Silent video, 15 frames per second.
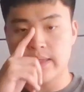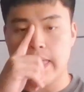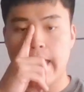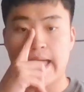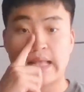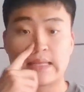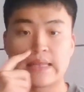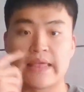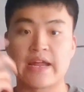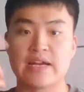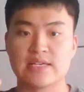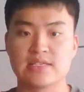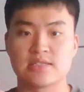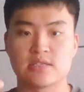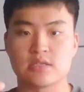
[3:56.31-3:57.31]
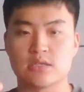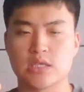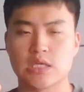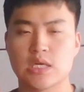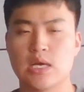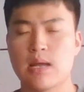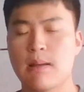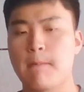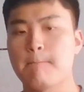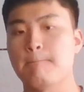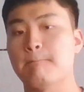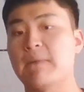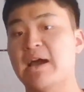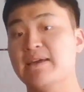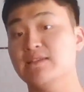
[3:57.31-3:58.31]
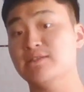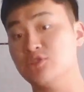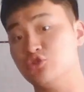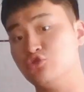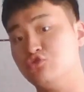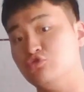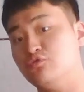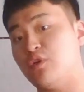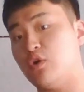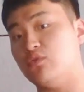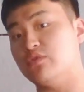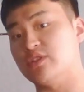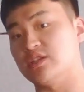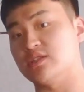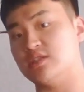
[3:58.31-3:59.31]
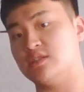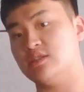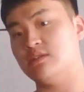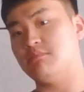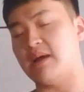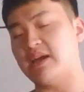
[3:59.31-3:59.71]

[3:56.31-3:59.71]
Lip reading: that there's a -2 voltage.